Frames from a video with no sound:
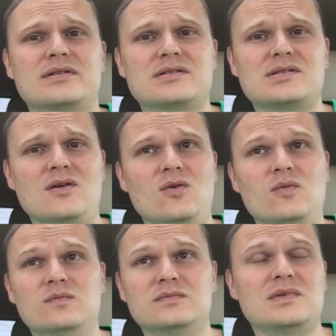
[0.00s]

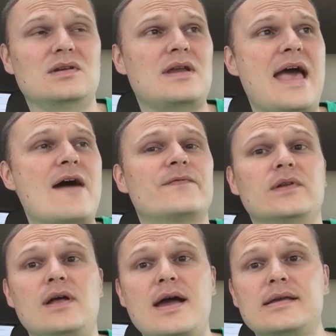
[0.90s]
So half the
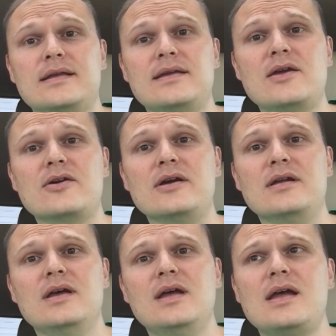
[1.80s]
line can hear it
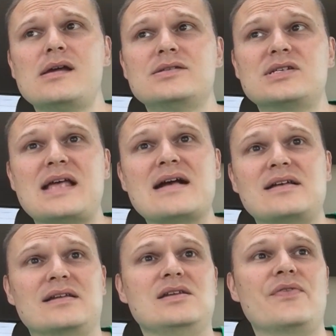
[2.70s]
and just act
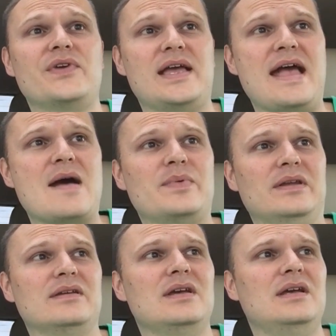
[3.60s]
like nothing
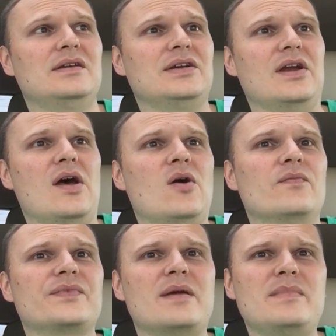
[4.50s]
happened, you know?
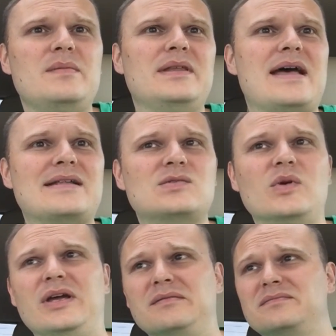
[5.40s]
And maybe that's what